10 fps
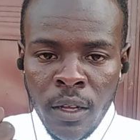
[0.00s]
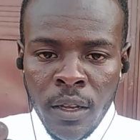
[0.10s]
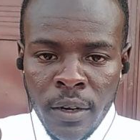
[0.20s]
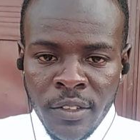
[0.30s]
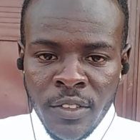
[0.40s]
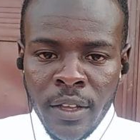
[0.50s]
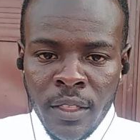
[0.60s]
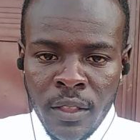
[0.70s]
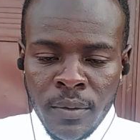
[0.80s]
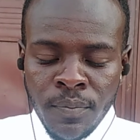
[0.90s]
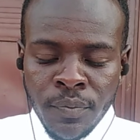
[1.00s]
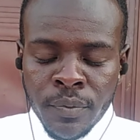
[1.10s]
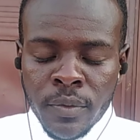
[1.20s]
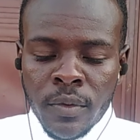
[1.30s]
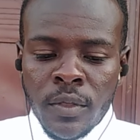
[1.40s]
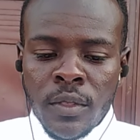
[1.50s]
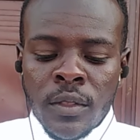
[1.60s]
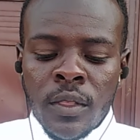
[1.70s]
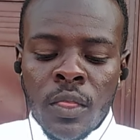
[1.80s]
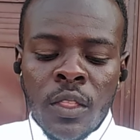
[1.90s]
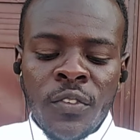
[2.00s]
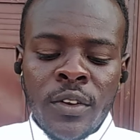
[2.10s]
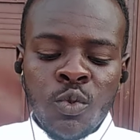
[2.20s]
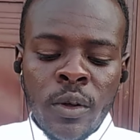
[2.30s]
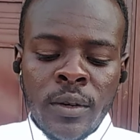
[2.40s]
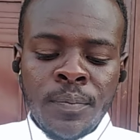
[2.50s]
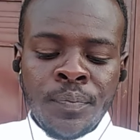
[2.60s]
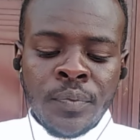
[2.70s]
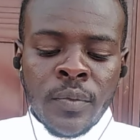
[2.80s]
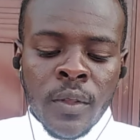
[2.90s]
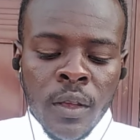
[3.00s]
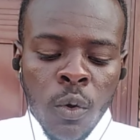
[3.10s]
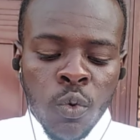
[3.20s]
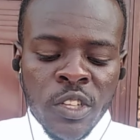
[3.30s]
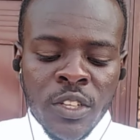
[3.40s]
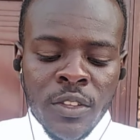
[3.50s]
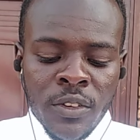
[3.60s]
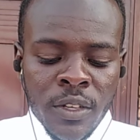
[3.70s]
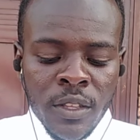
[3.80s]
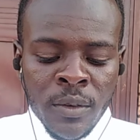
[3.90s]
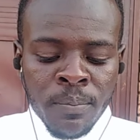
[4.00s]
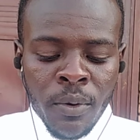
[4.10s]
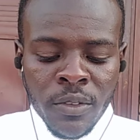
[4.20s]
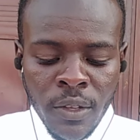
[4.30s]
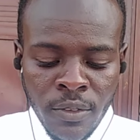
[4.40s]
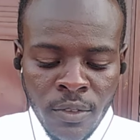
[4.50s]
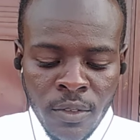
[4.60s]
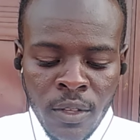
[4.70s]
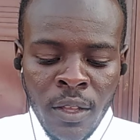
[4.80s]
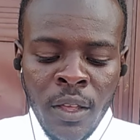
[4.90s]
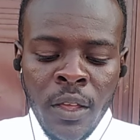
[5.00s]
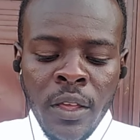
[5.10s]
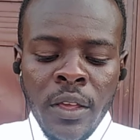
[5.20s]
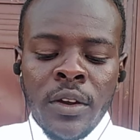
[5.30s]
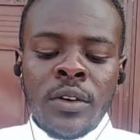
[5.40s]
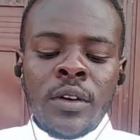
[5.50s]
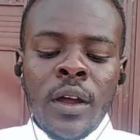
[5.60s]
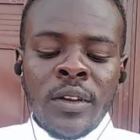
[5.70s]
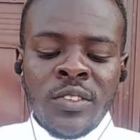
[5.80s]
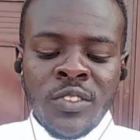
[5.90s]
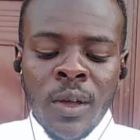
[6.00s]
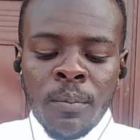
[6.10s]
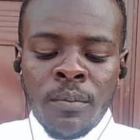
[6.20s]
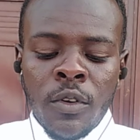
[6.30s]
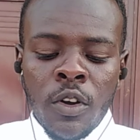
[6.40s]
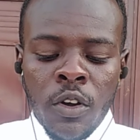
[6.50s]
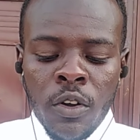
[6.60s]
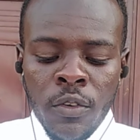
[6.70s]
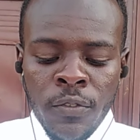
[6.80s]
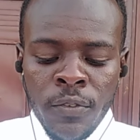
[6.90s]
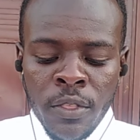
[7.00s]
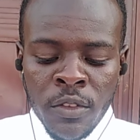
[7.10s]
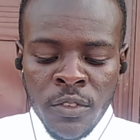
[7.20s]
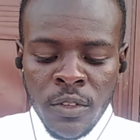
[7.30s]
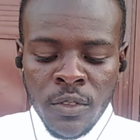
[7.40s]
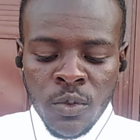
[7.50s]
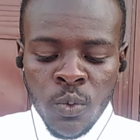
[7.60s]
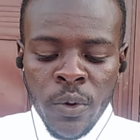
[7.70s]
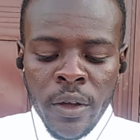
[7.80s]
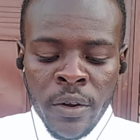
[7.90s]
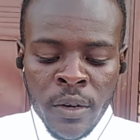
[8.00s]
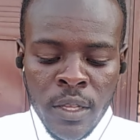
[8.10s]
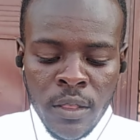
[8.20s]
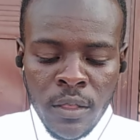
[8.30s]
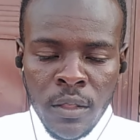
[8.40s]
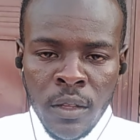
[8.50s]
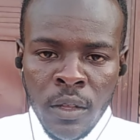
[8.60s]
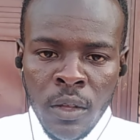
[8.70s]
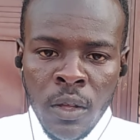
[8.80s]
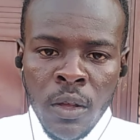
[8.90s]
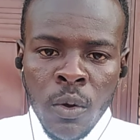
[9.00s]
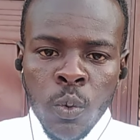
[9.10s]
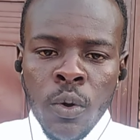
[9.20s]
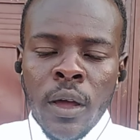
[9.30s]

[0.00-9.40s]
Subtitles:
Let's take the first one, which is reading process. Here are some of the things we are read. We